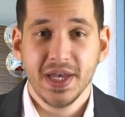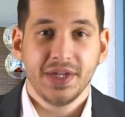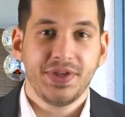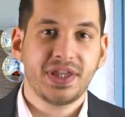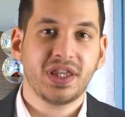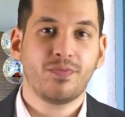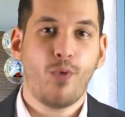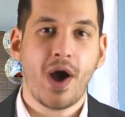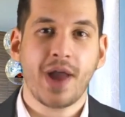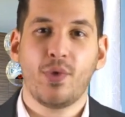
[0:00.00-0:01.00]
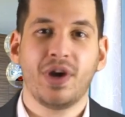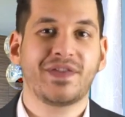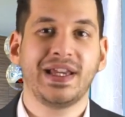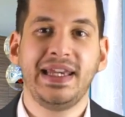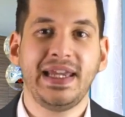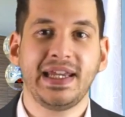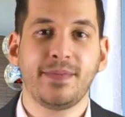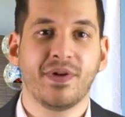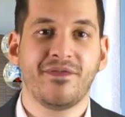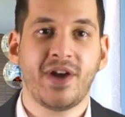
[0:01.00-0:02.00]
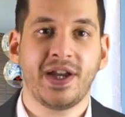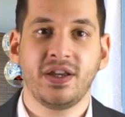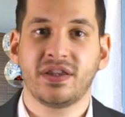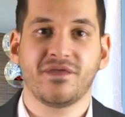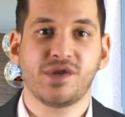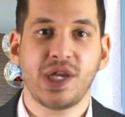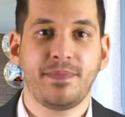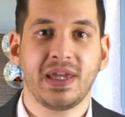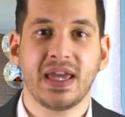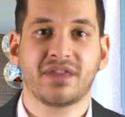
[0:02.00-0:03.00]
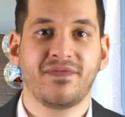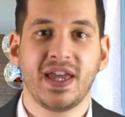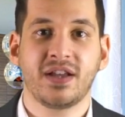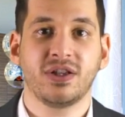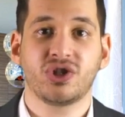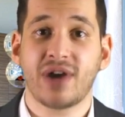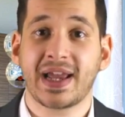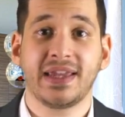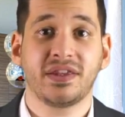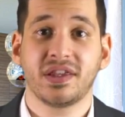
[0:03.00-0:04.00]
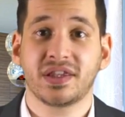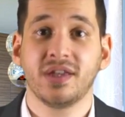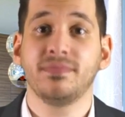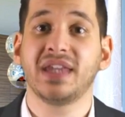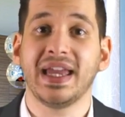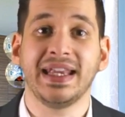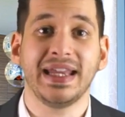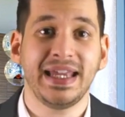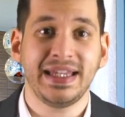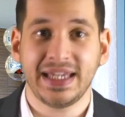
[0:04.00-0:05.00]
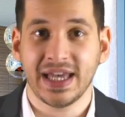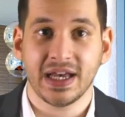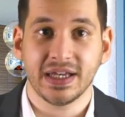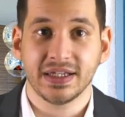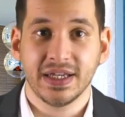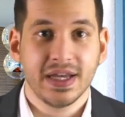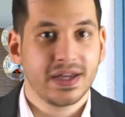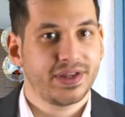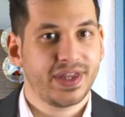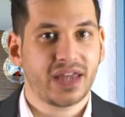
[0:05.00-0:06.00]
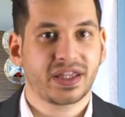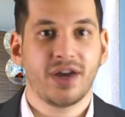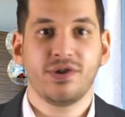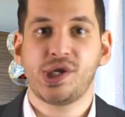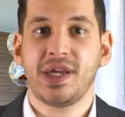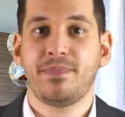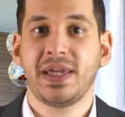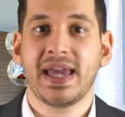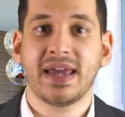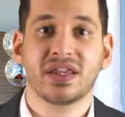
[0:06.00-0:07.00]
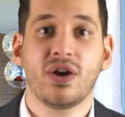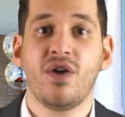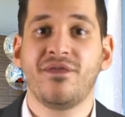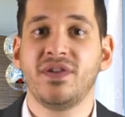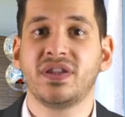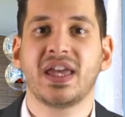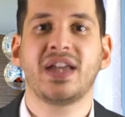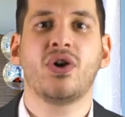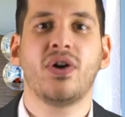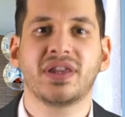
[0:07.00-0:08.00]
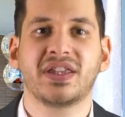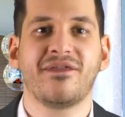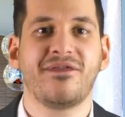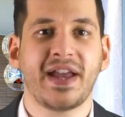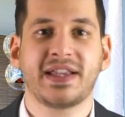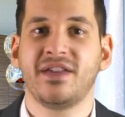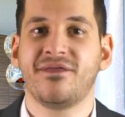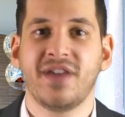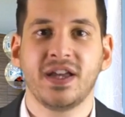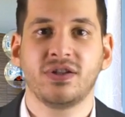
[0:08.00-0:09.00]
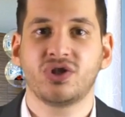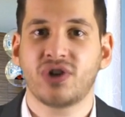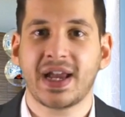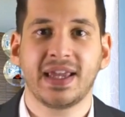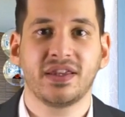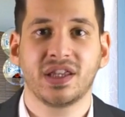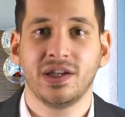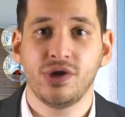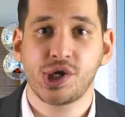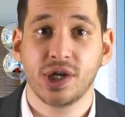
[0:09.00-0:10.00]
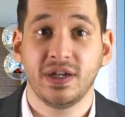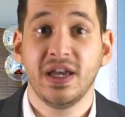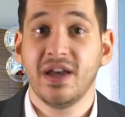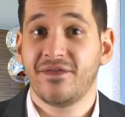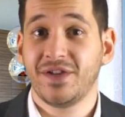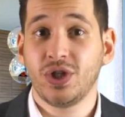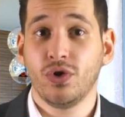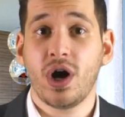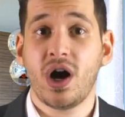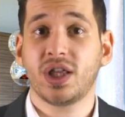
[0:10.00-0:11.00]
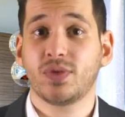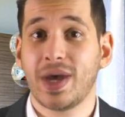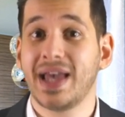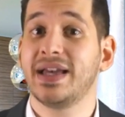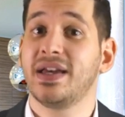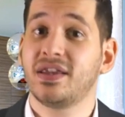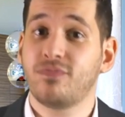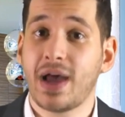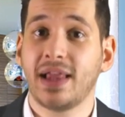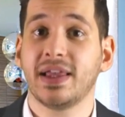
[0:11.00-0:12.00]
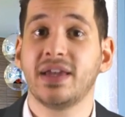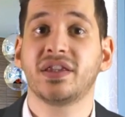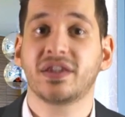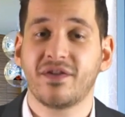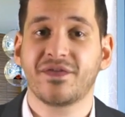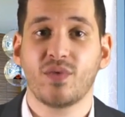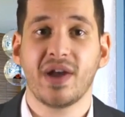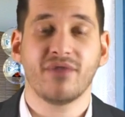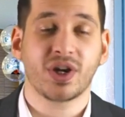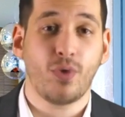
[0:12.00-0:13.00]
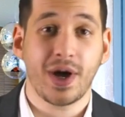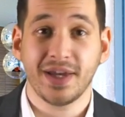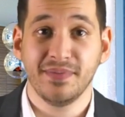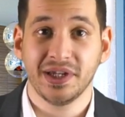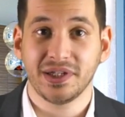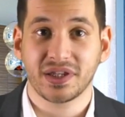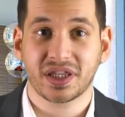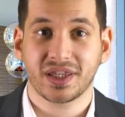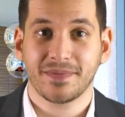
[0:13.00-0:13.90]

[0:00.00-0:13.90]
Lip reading: This is why one of the leading providers of GPS vehicle tracking systems in India, ZASCO GPS, offers a cost-effective vehicle tracking solution for your hardware as well as software requirements.